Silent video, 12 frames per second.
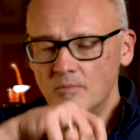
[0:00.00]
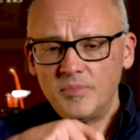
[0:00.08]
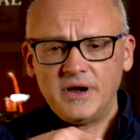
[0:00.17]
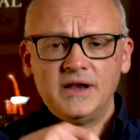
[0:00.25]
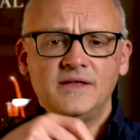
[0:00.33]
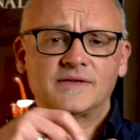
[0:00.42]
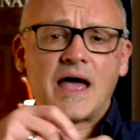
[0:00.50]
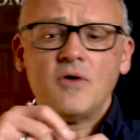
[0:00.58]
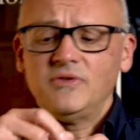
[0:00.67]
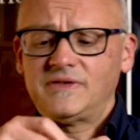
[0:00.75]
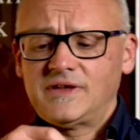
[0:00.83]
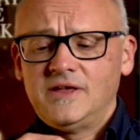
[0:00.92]
But it is, I
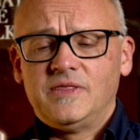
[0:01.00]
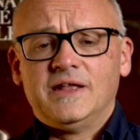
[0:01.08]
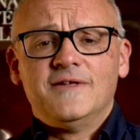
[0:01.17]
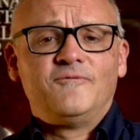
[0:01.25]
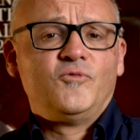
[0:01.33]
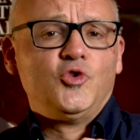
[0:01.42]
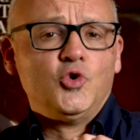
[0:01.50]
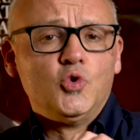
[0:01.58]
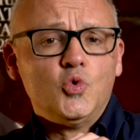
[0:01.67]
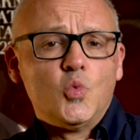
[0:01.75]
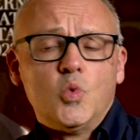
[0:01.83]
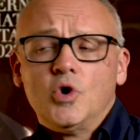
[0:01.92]
would say that if
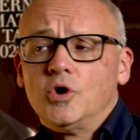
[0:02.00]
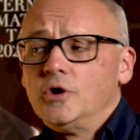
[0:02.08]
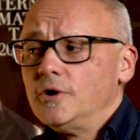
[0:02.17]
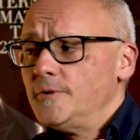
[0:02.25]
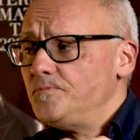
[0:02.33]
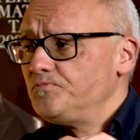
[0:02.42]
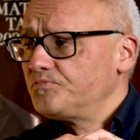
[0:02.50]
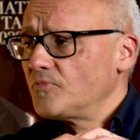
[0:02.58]
you were